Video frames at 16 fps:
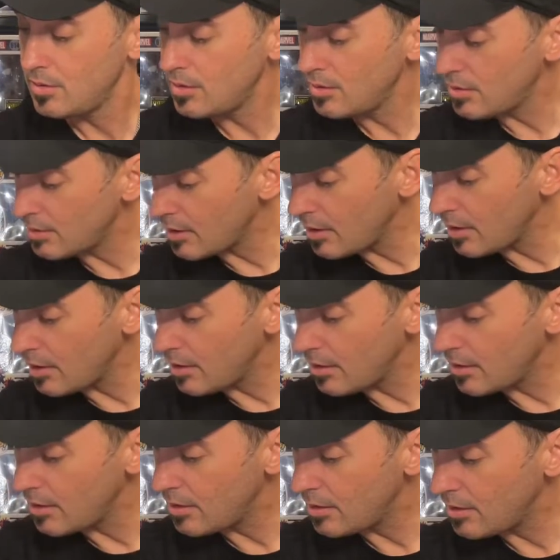Okay.
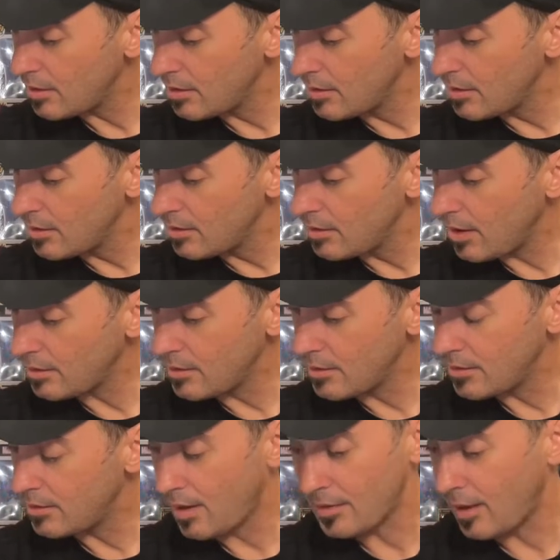
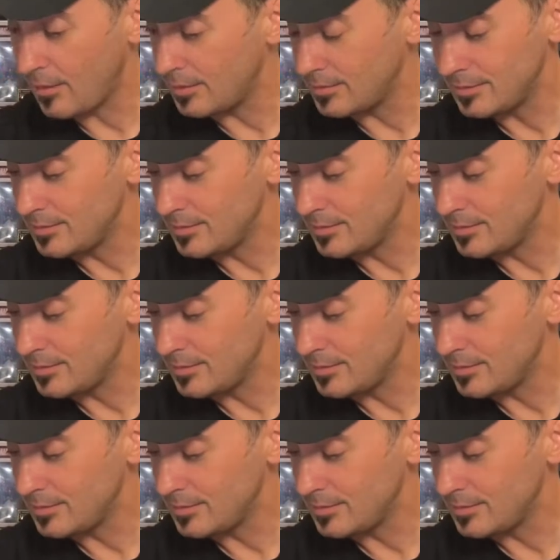Not that one.